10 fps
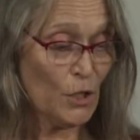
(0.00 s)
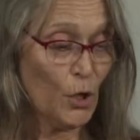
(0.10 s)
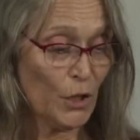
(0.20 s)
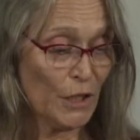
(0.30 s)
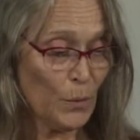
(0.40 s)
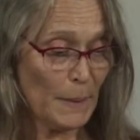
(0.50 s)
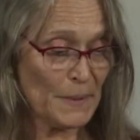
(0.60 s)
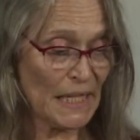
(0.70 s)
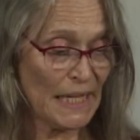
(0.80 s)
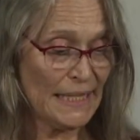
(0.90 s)
on our
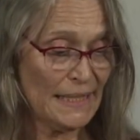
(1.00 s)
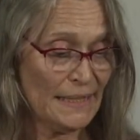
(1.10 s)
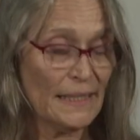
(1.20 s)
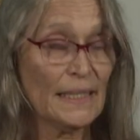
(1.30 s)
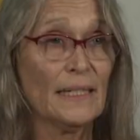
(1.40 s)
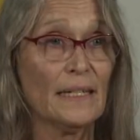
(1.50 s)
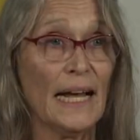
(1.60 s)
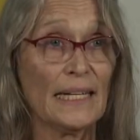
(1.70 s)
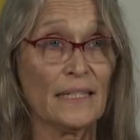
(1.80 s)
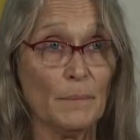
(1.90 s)
website
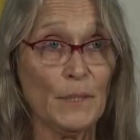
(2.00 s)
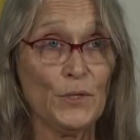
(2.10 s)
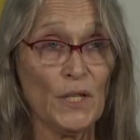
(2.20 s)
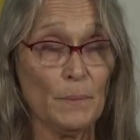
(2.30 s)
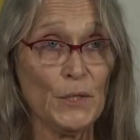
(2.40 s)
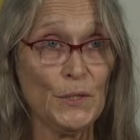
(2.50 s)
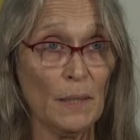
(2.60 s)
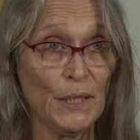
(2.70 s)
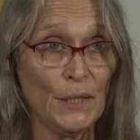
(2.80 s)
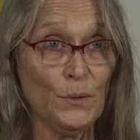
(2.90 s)
at
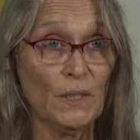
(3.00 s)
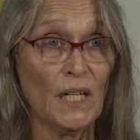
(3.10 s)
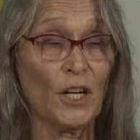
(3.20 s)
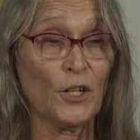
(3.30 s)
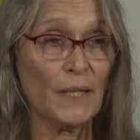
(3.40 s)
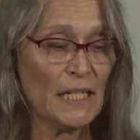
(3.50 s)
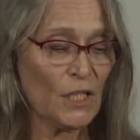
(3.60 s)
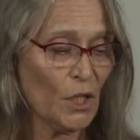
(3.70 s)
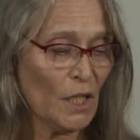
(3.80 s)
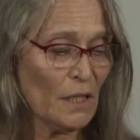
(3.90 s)

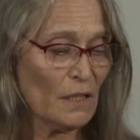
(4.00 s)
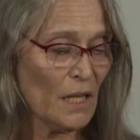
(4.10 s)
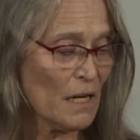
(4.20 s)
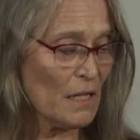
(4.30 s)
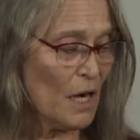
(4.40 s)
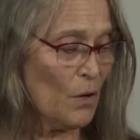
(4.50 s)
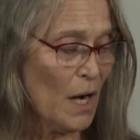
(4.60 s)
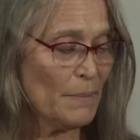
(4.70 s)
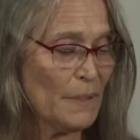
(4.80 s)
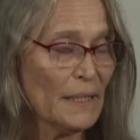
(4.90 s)
www.greenstar.coop.